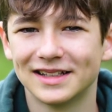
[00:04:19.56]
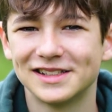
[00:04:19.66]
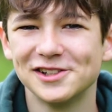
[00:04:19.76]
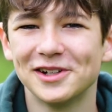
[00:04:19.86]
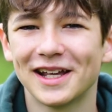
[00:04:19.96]

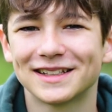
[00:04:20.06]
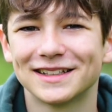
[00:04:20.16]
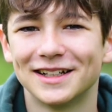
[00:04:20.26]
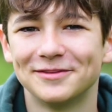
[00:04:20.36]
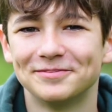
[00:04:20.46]
See you next
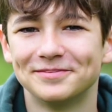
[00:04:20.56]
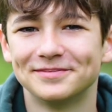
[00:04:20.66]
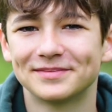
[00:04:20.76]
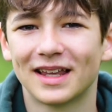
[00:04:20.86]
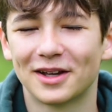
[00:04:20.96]
time.
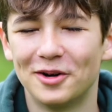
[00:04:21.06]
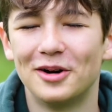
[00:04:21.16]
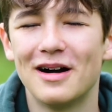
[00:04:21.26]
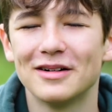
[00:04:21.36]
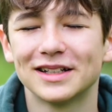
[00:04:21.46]
Go
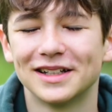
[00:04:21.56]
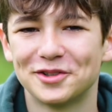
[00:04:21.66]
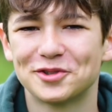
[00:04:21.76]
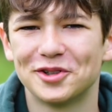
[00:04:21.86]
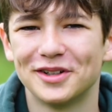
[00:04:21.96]
out and
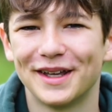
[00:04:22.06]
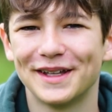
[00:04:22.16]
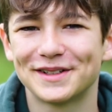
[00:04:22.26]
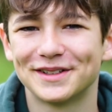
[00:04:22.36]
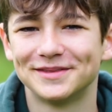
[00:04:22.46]
enjoy
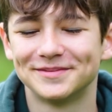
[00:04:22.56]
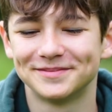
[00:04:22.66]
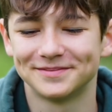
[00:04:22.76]
nature.